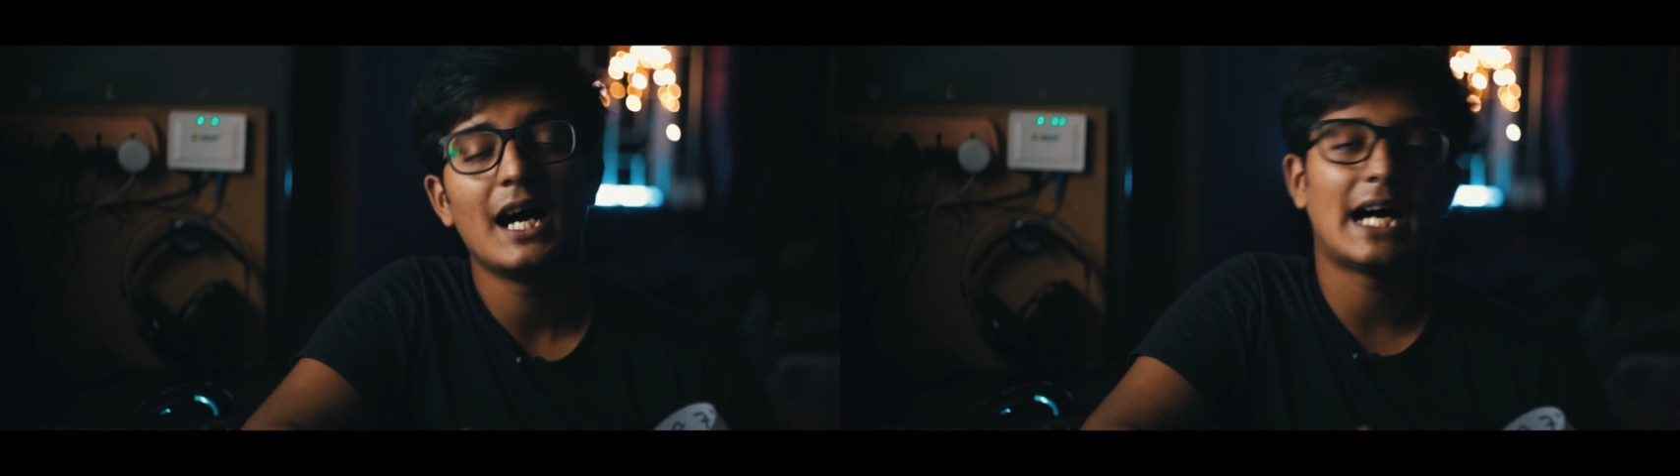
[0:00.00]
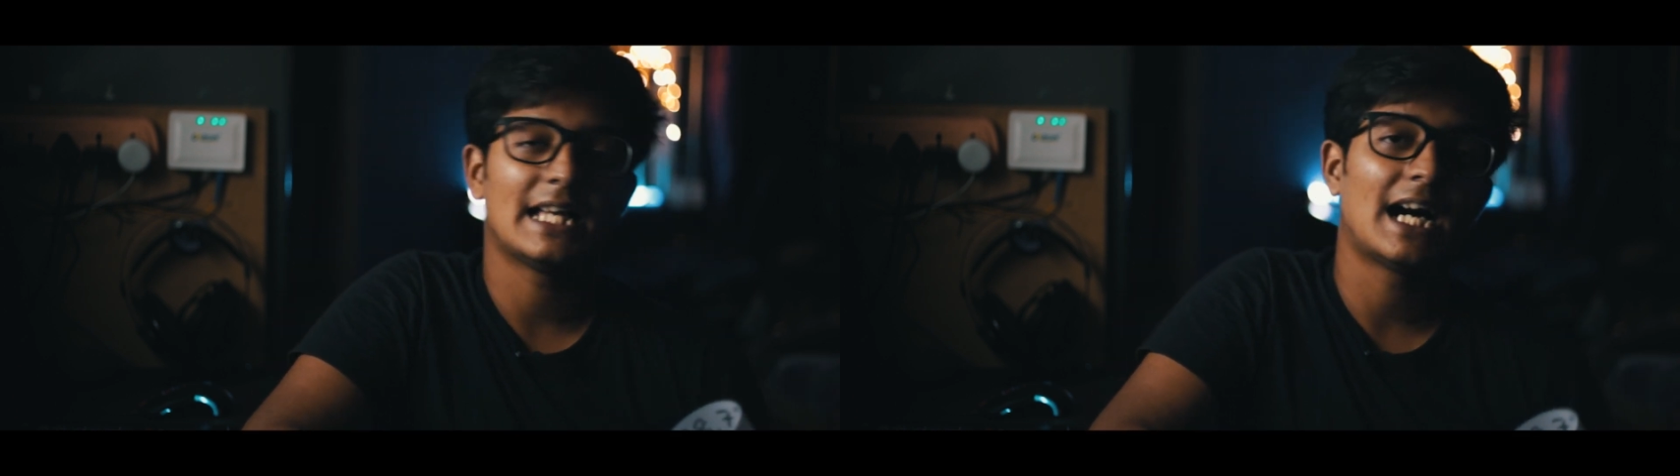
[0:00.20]

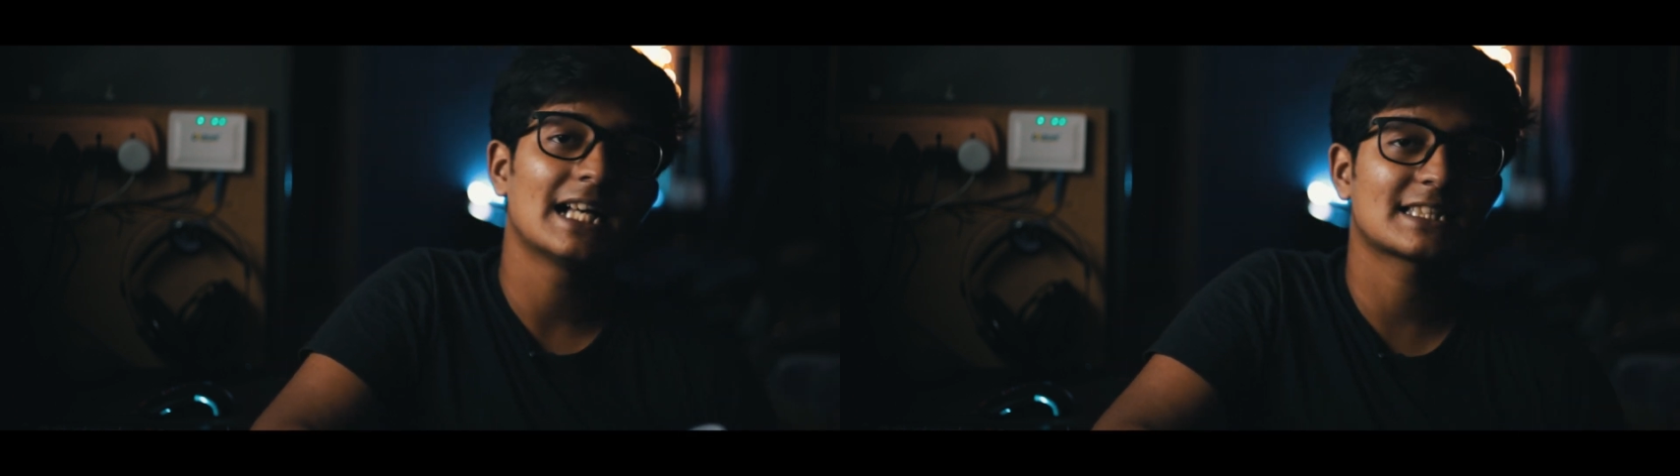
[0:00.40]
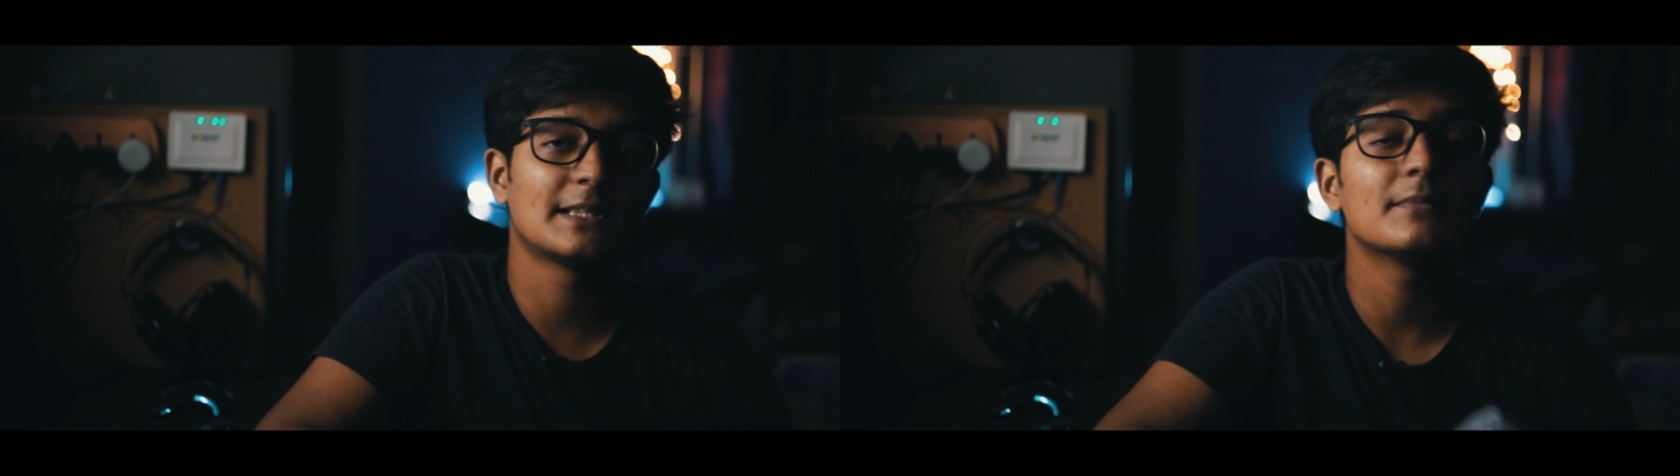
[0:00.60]
I
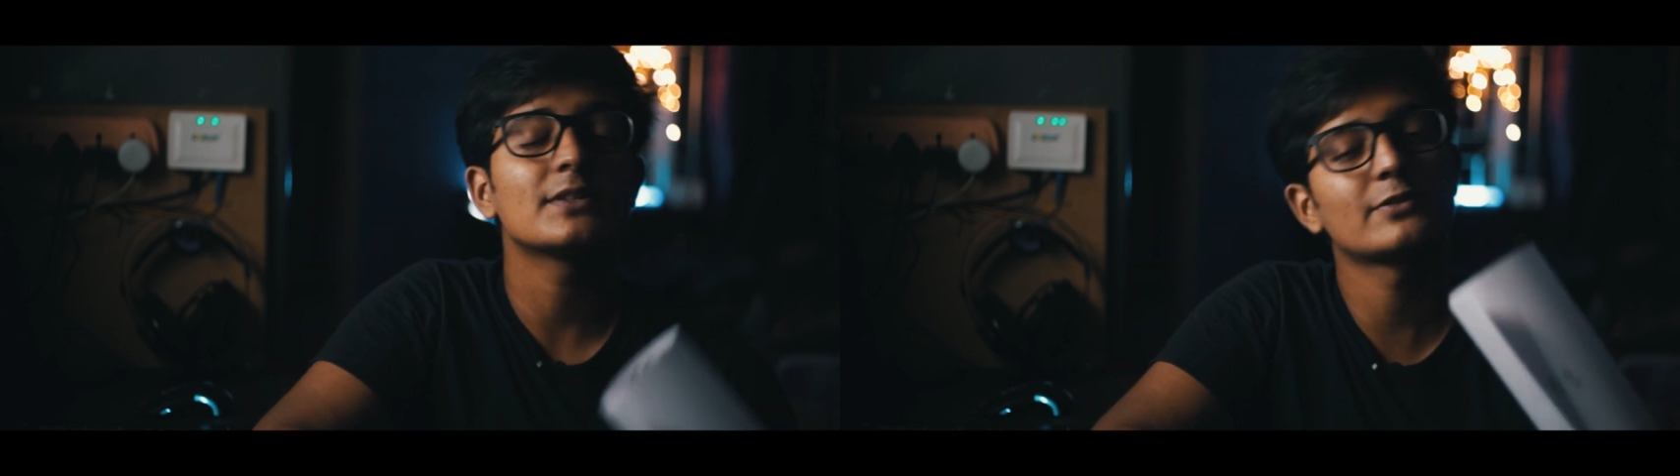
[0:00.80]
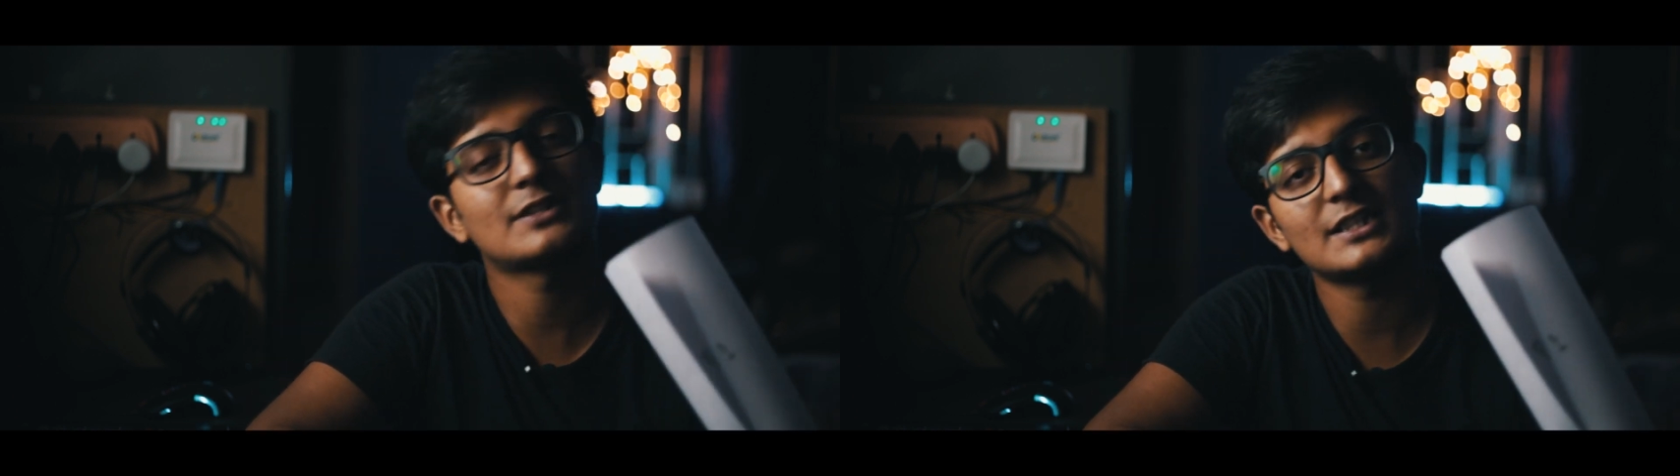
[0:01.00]
asked him
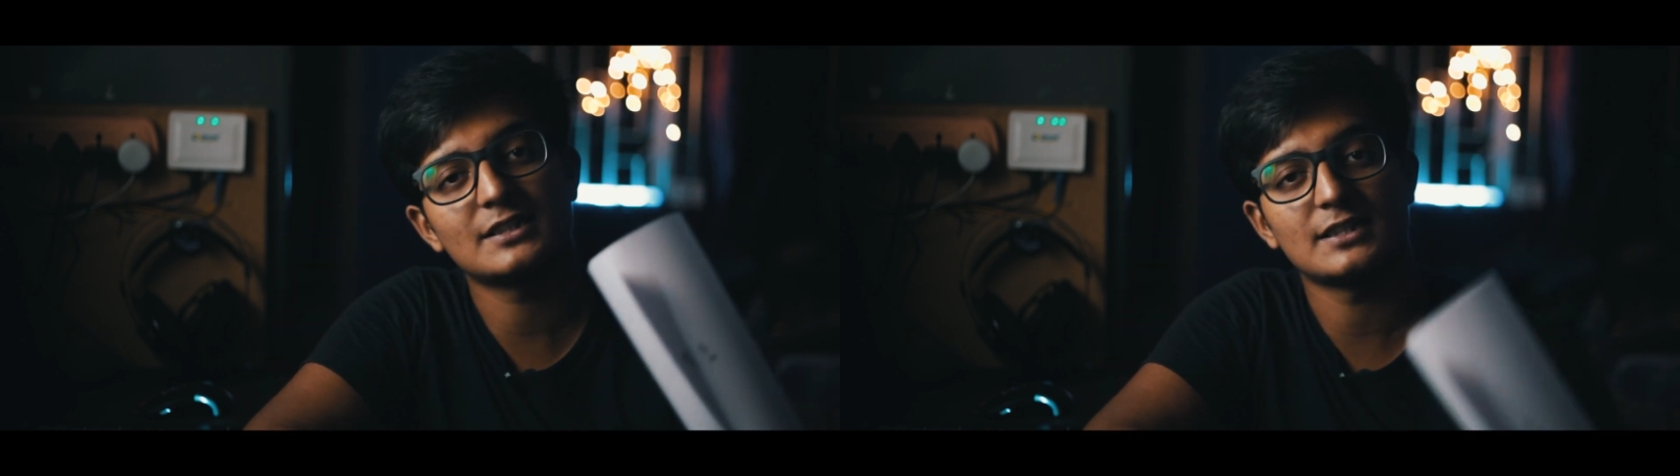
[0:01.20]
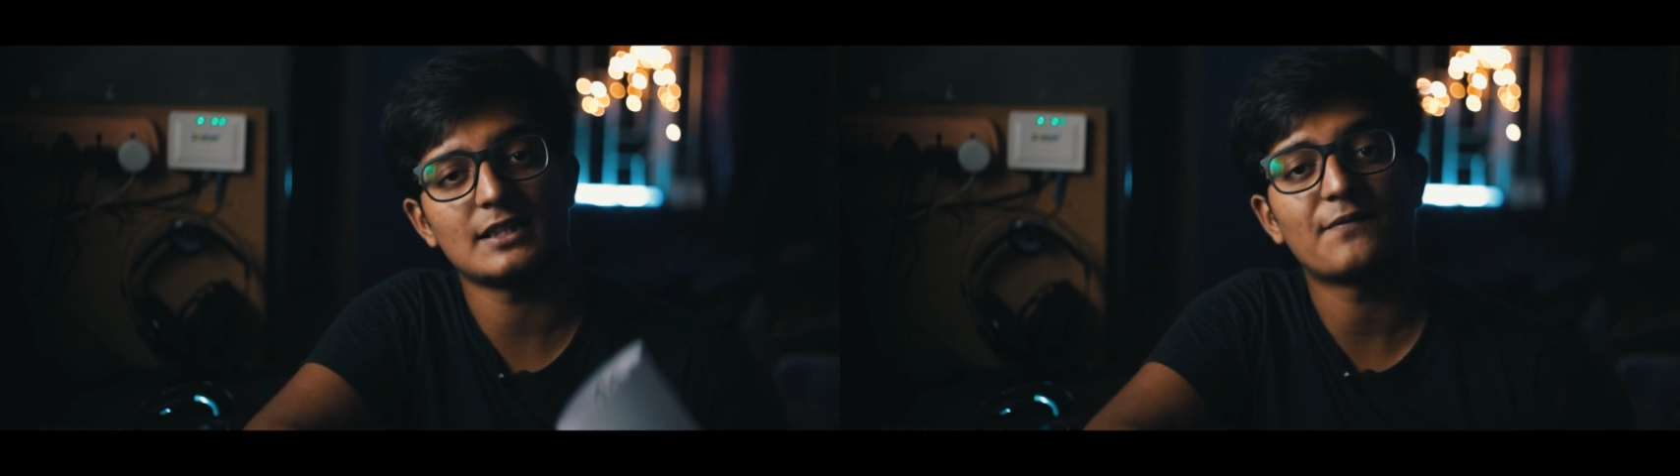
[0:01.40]
to stitch
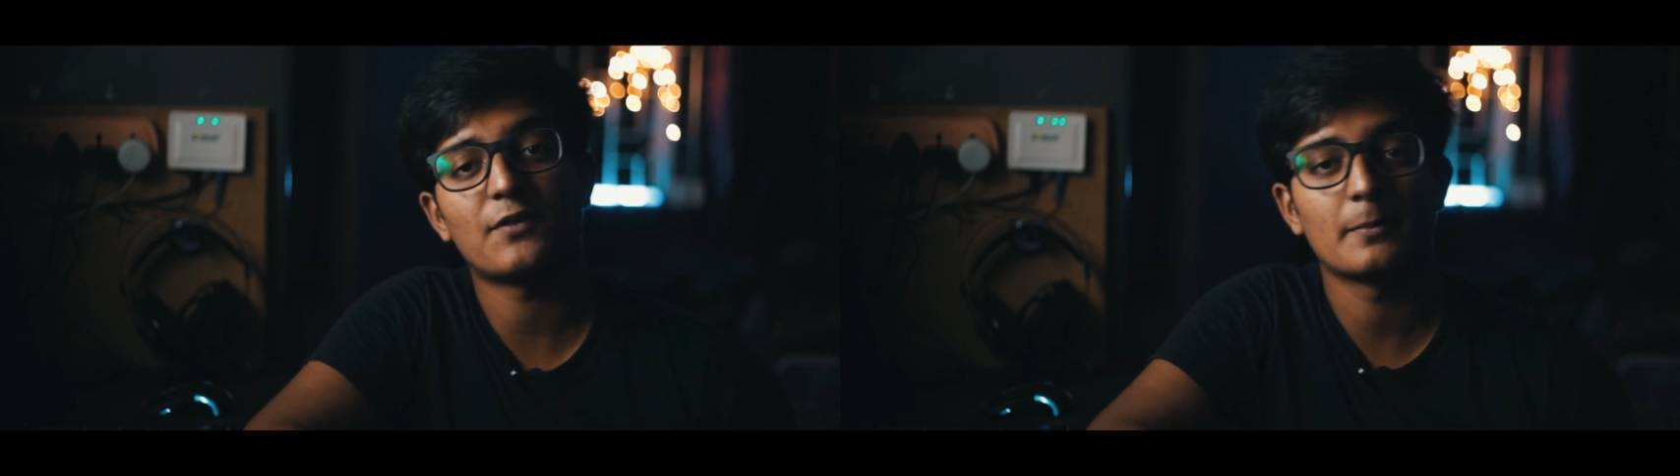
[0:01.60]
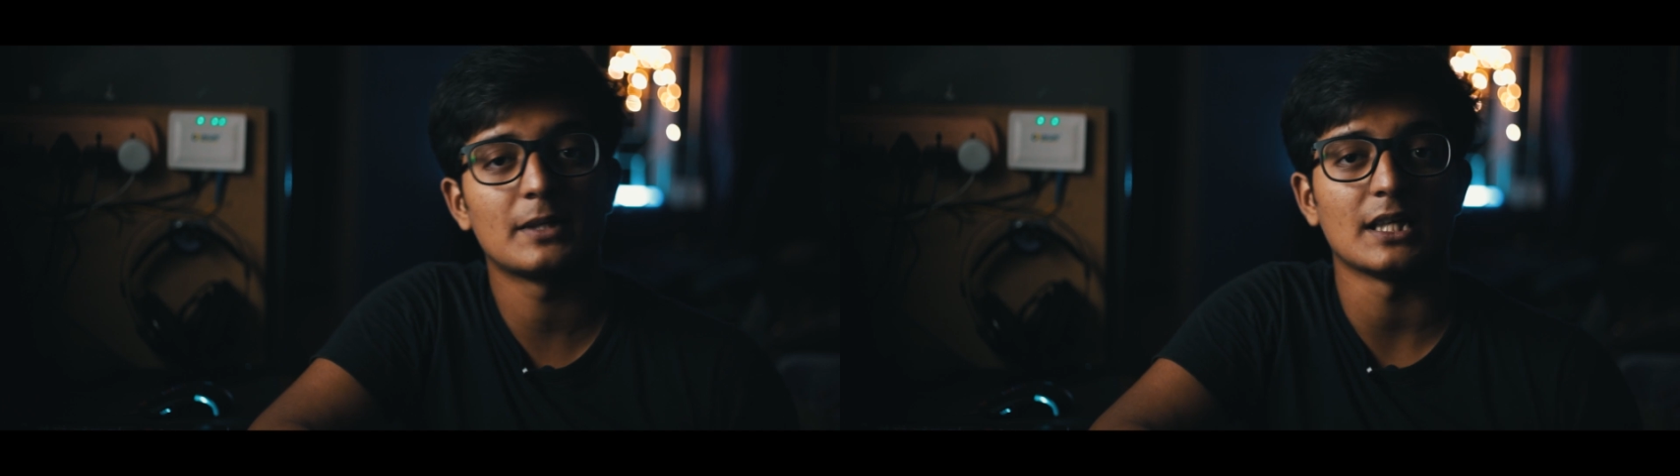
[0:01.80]
this up
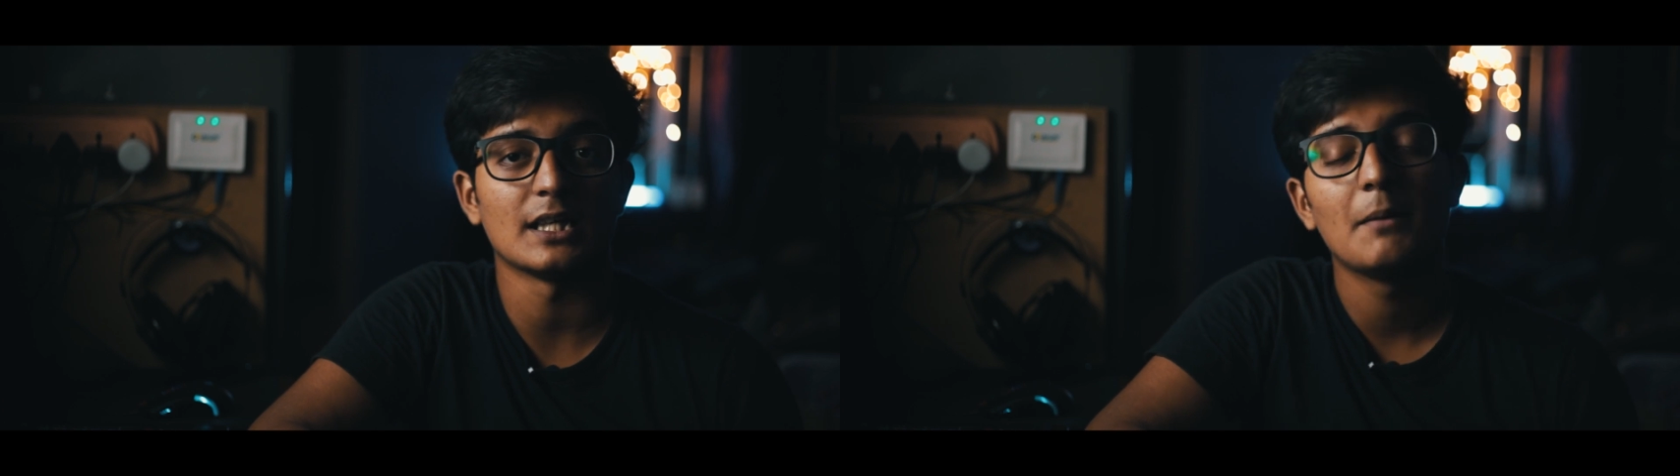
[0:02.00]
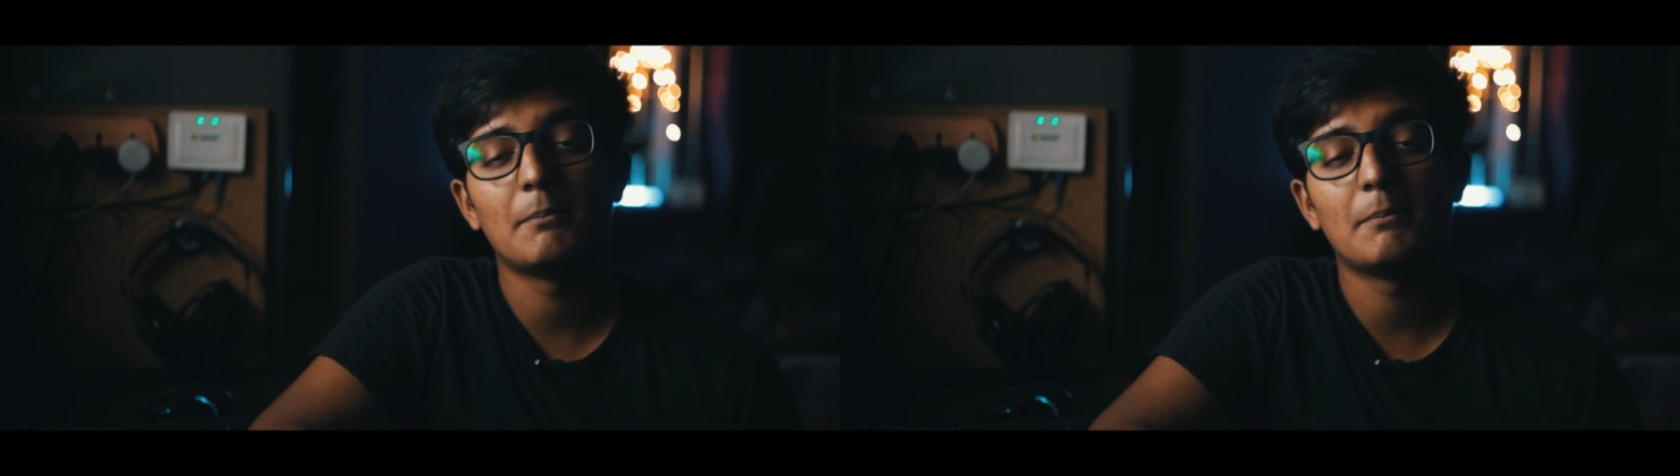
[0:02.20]
for me.